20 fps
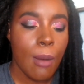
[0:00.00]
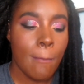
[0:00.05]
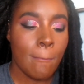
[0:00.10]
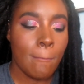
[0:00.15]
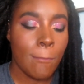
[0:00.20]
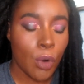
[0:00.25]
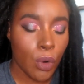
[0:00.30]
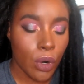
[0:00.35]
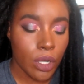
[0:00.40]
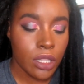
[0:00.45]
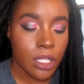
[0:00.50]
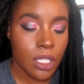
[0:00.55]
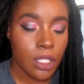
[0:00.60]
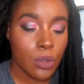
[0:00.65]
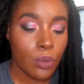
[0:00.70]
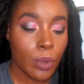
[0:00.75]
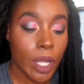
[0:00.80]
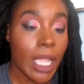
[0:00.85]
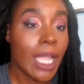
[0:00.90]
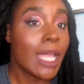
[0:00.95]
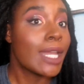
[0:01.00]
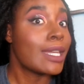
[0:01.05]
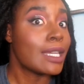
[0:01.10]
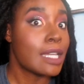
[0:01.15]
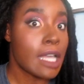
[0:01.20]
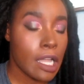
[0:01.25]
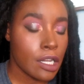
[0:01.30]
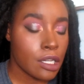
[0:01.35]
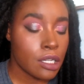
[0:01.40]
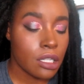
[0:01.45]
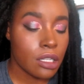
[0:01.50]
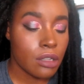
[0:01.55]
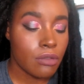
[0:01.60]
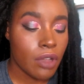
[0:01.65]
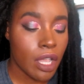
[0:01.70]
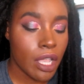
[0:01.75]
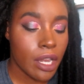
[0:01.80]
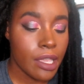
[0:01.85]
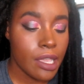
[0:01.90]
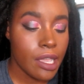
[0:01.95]
Born This Way Naturally
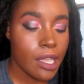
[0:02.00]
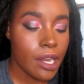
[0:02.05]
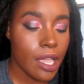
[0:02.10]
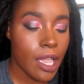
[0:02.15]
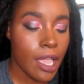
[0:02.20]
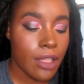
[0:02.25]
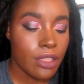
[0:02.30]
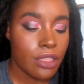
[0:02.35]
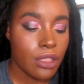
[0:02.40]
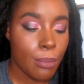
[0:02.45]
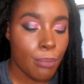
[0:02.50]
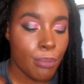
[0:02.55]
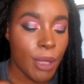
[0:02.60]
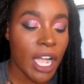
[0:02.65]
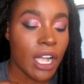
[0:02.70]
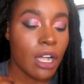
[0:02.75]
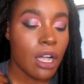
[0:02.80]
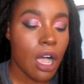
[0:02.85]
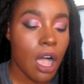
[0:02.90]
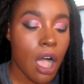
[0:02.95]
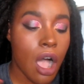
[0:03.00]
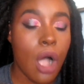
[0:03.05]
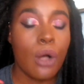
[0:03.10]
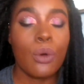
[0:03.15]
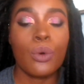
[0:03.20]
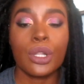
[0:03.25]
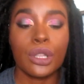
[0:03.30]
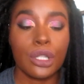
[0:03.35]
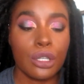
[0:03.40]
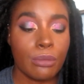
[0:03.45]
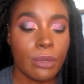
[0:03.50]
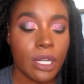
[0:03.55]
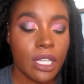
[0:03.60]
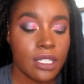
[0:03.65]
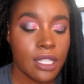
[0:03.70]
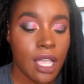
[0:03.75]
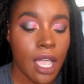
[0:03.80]
Radiant and the Becca Aqua Luminous.